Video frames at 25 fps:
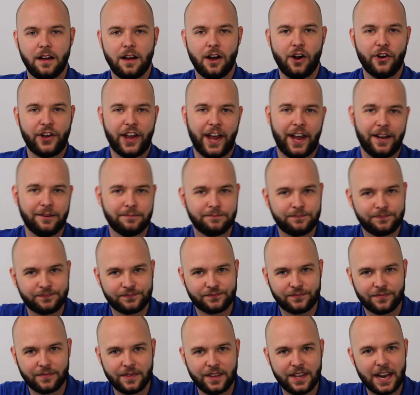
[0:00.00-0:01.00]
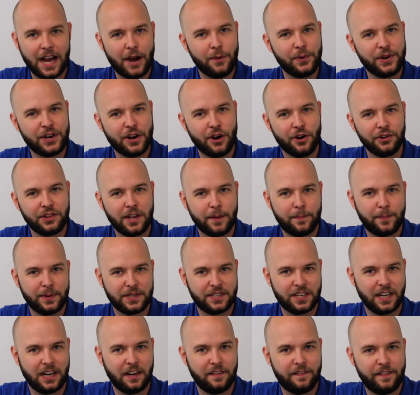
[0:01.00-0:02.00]
Okay, now we know that
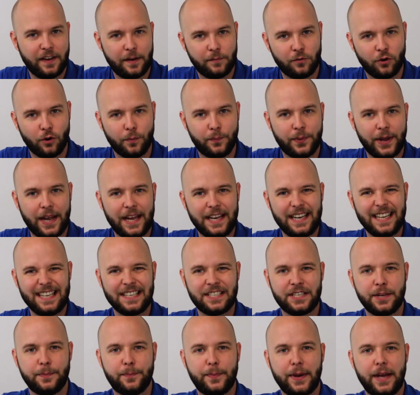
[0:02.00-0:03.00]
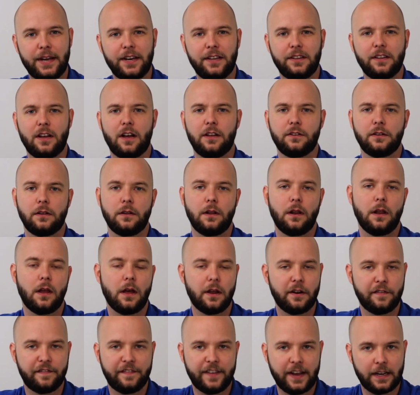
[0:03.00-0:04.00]
patellofemoral pain is dependent on a
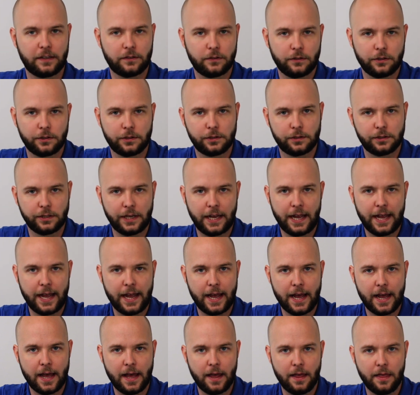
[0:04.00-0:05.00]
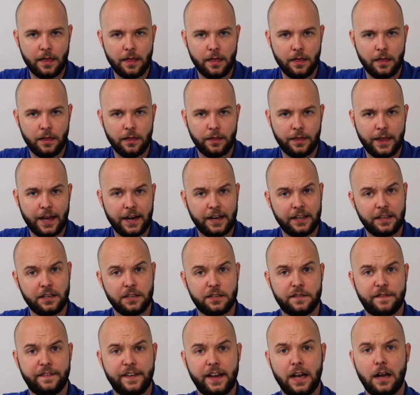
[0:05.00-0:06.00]
lot of factors, and that it
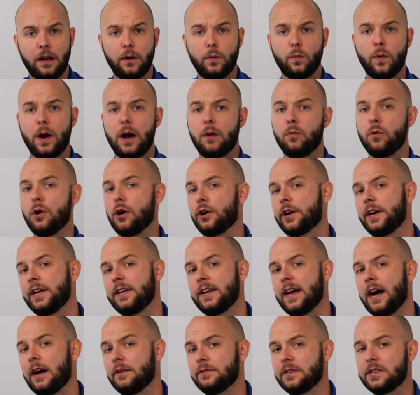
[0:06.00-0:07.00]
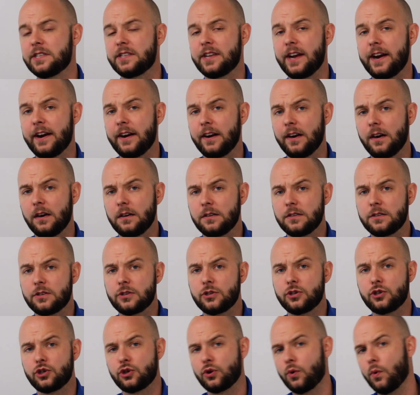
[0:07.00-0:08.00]
is felt while walking down the stairs,
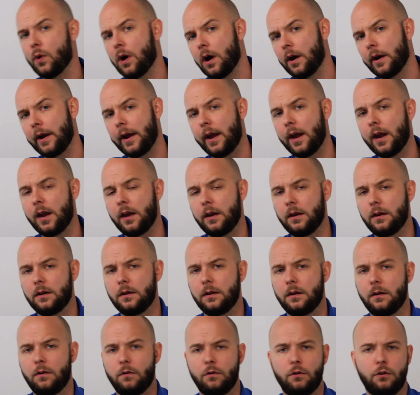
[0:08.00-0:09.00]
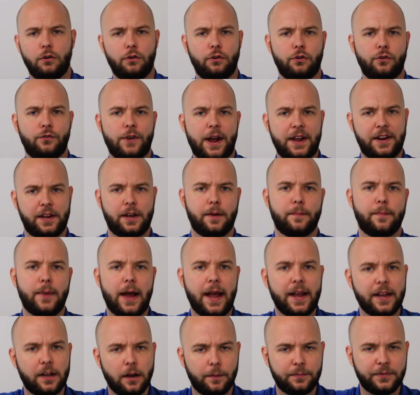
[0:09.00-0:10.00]
squatting, or riding a
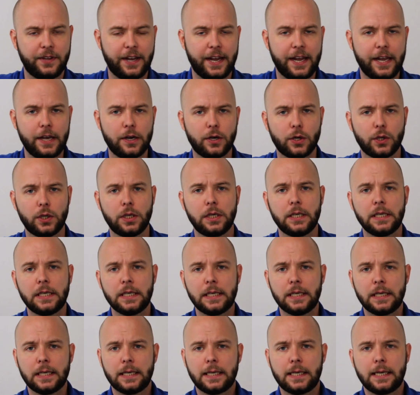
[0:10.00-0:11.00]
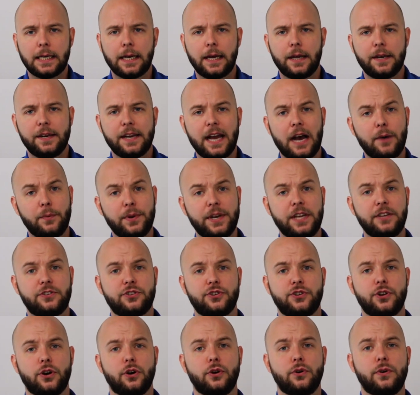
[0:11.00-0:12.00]
bike up the hill. Now we need
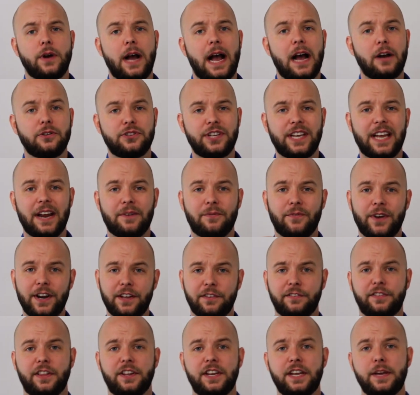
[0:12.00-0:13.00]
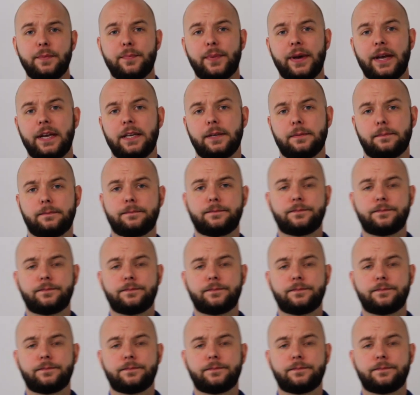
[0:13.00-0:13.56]
to know how to get rid of the knee pain.